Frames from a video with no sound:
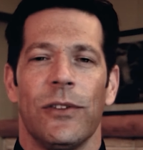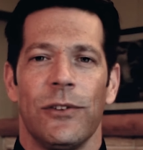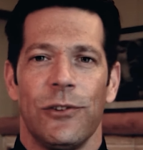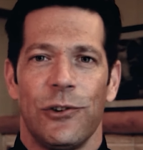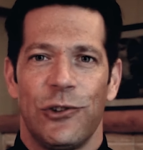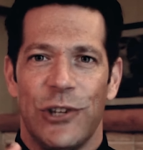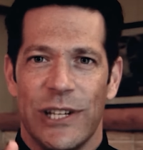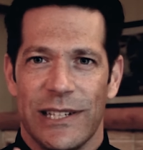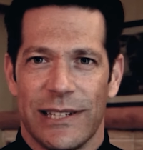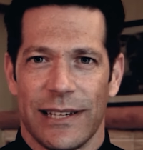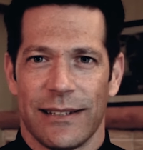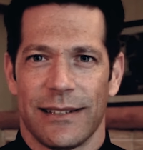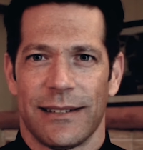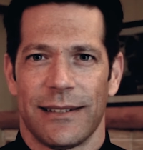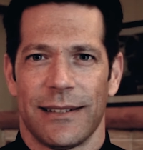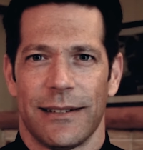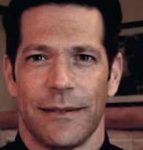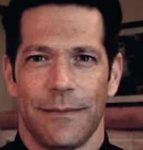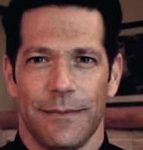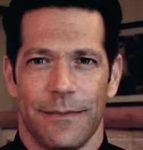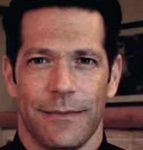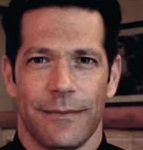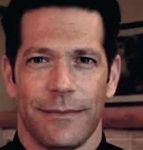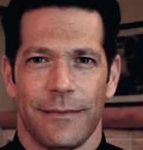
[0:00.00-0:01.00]
Jesus.
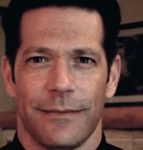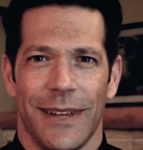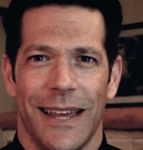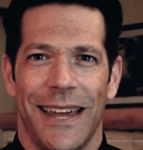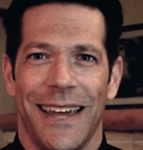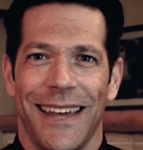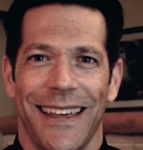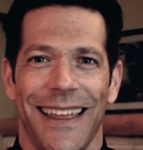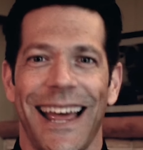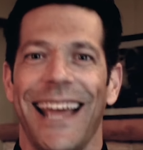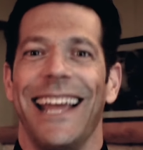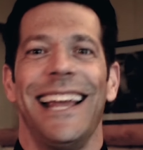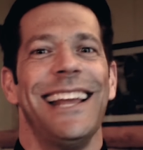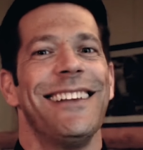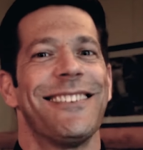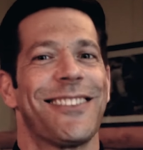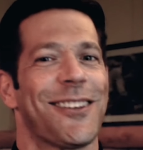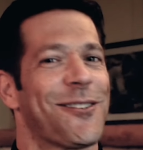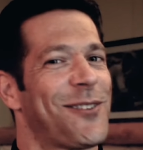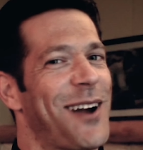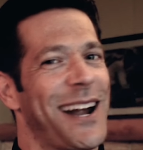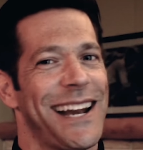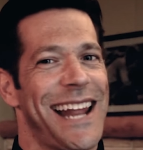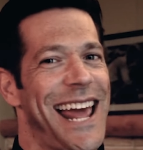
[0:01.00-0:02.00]
He's
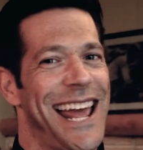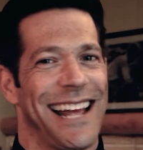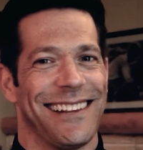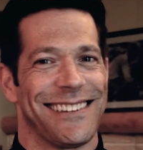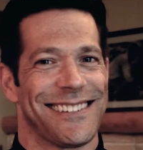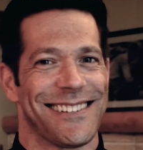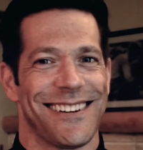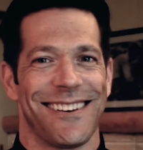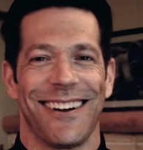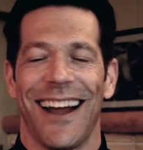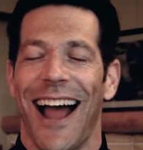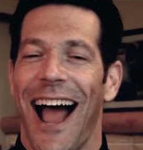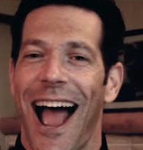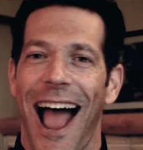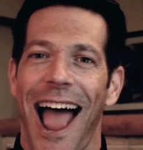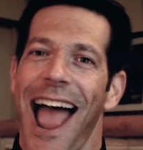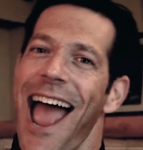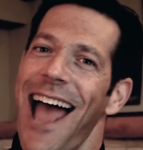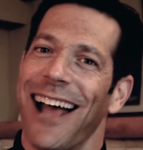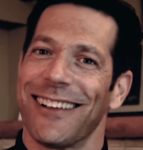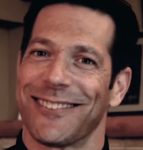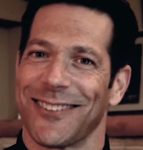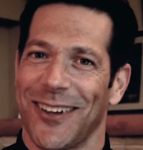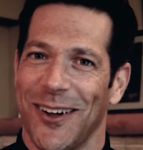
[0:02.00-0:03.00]
the right answer,
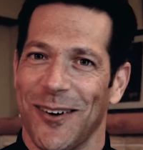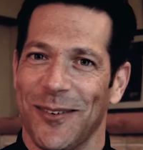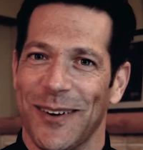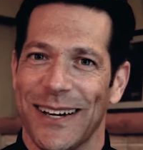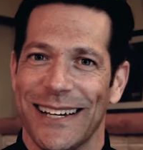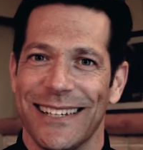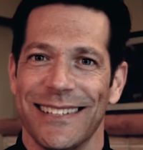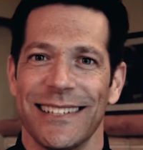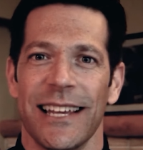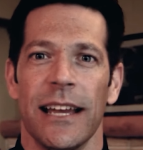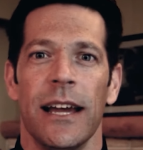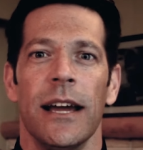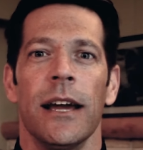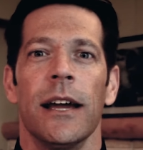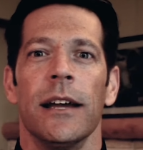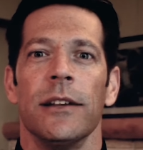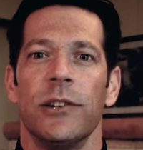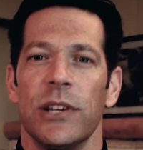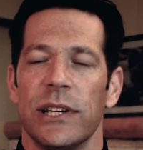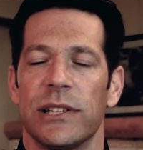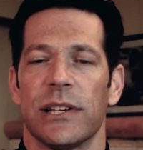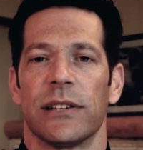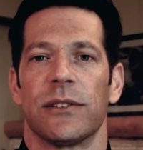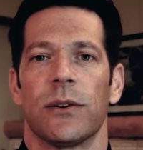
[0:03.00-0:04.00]
as always.
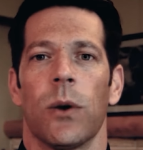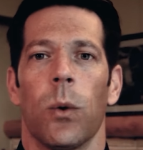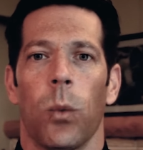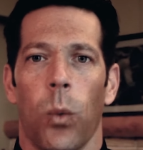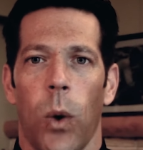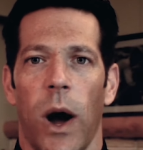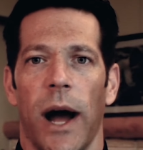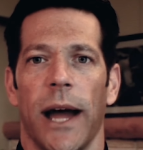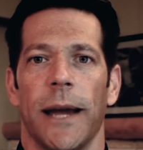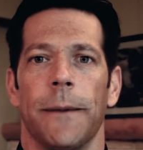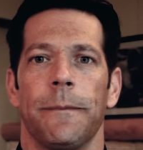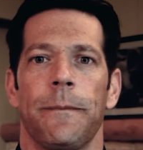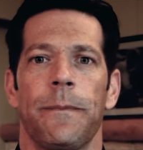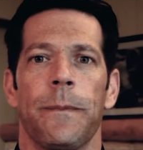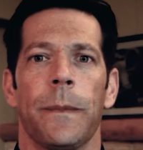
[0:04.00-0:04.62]
Jesus. Why?